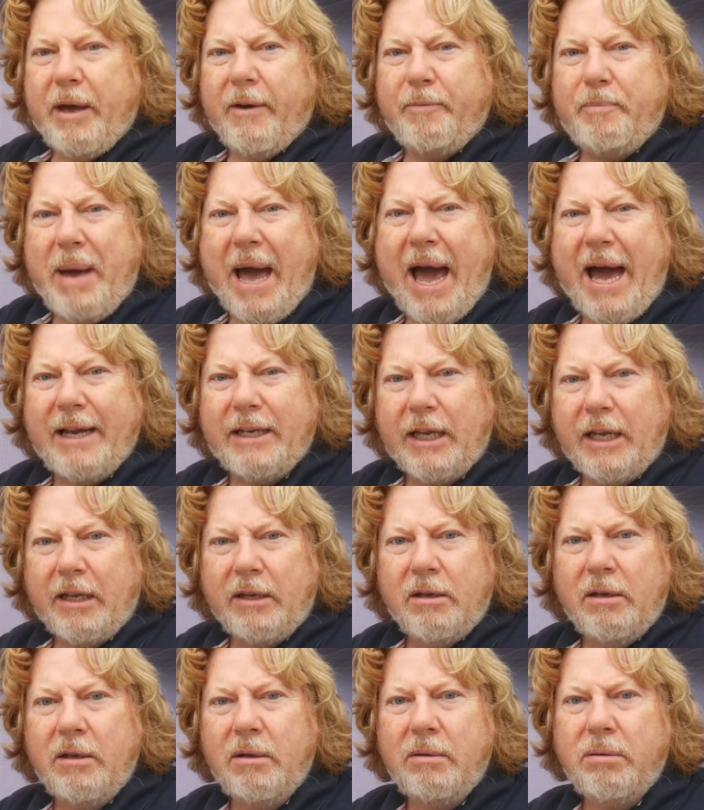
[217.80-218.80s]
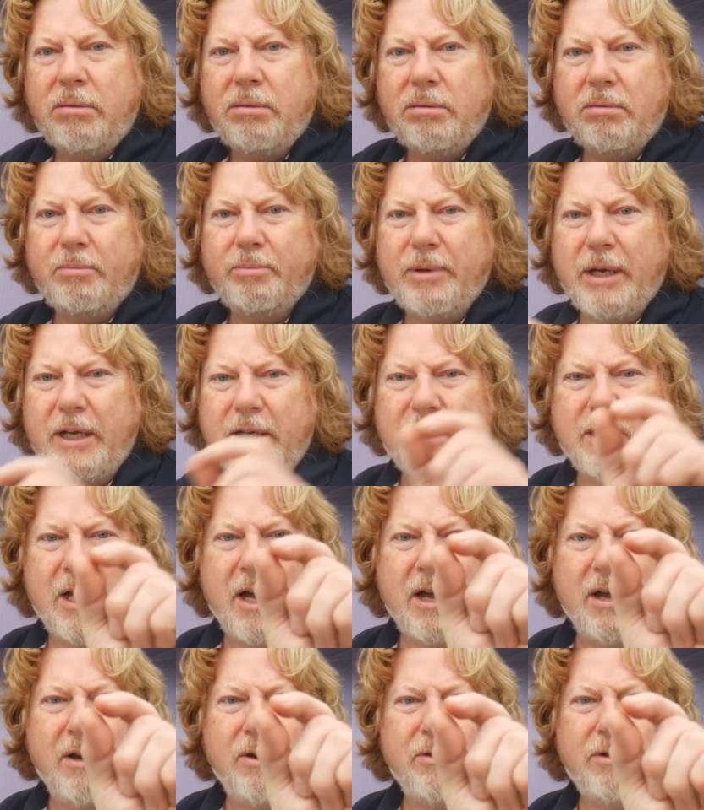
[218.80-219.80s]
padding, but it's
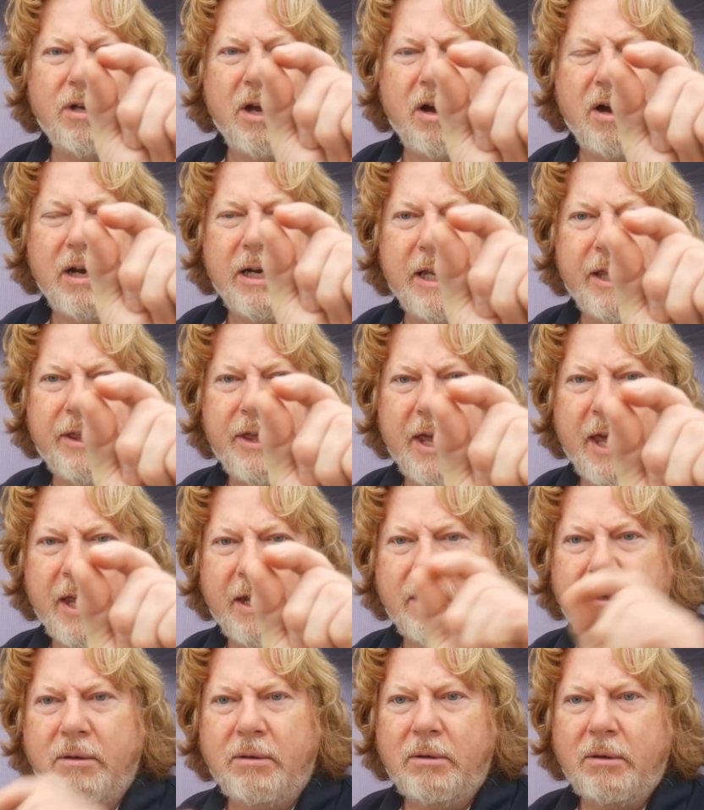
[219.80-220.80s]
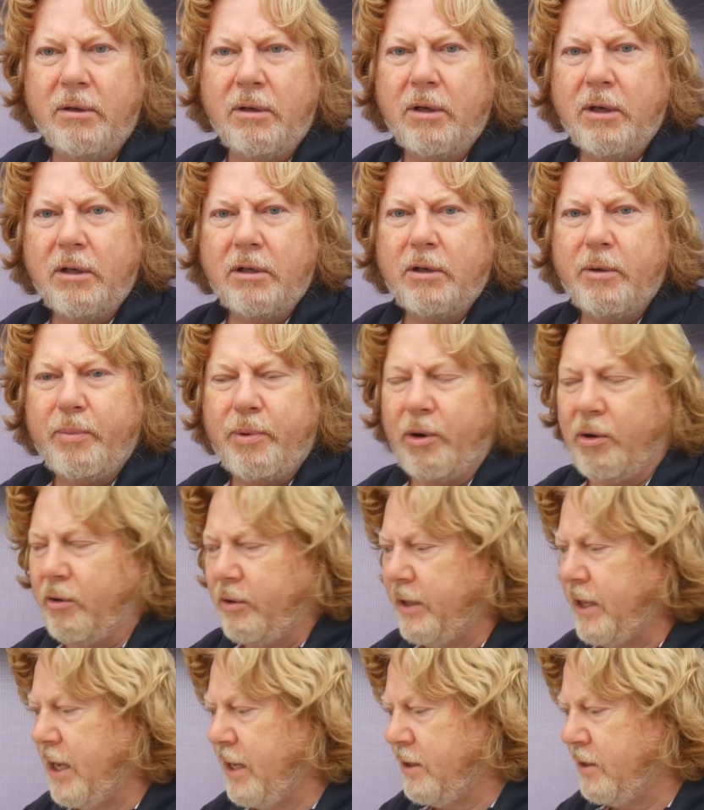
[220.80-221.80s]
so tiny thin to put
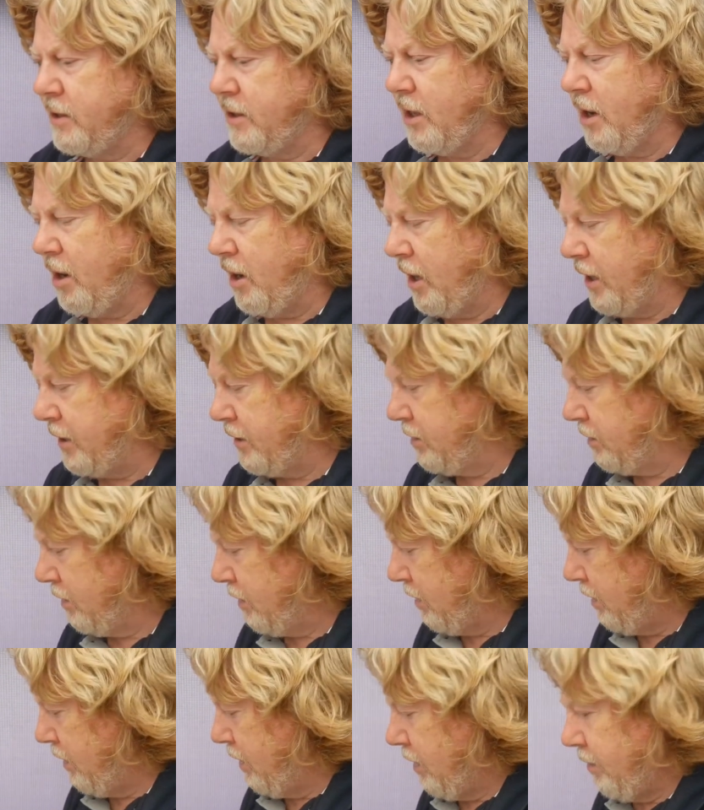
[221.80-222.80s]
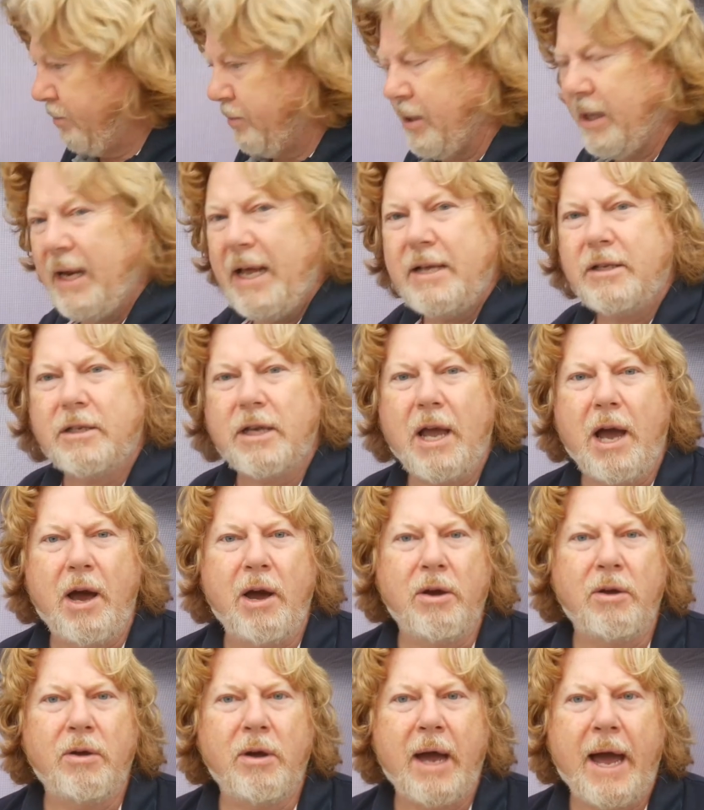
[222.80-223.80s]
on the inside. But let's
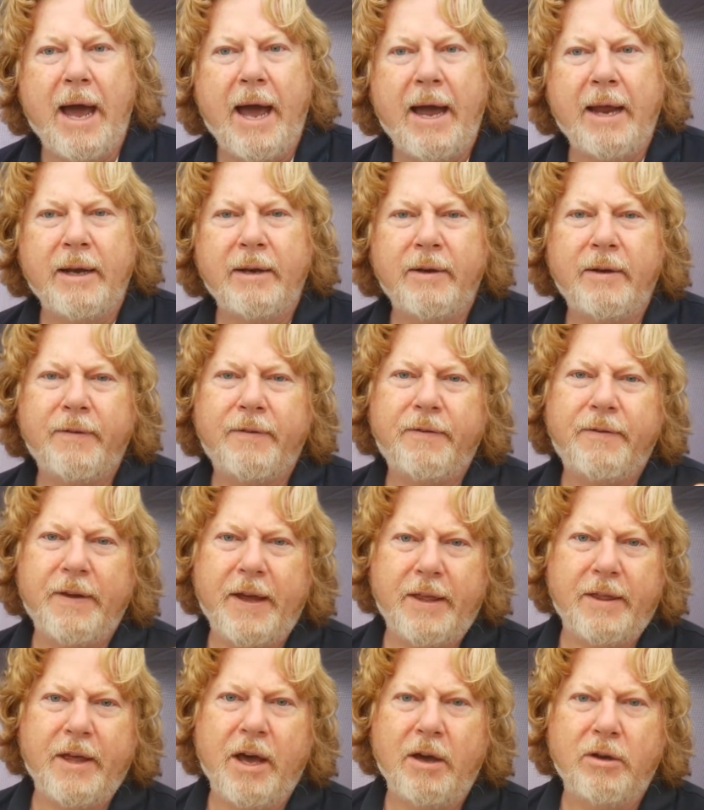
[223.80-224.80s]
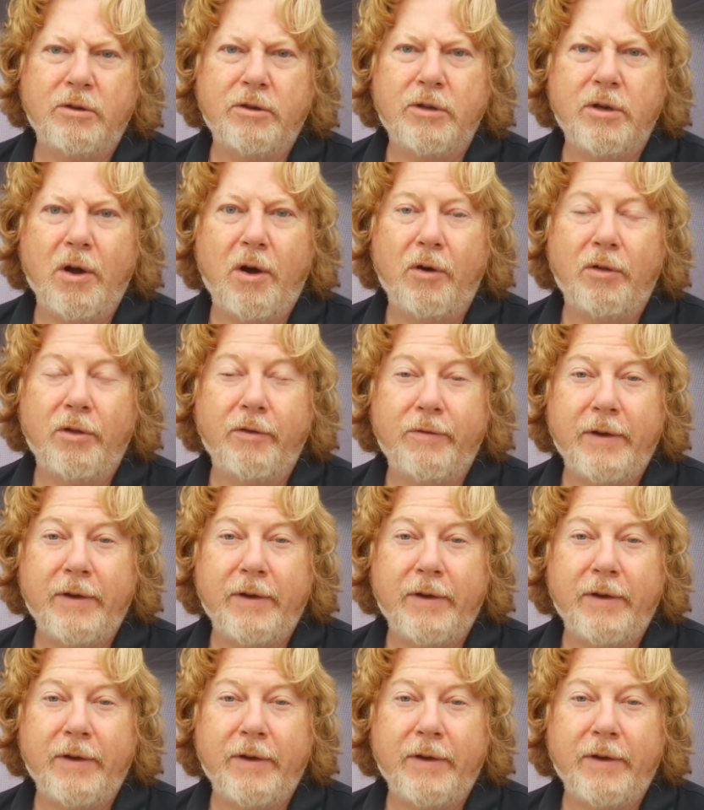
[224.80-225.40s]
go and fit those on the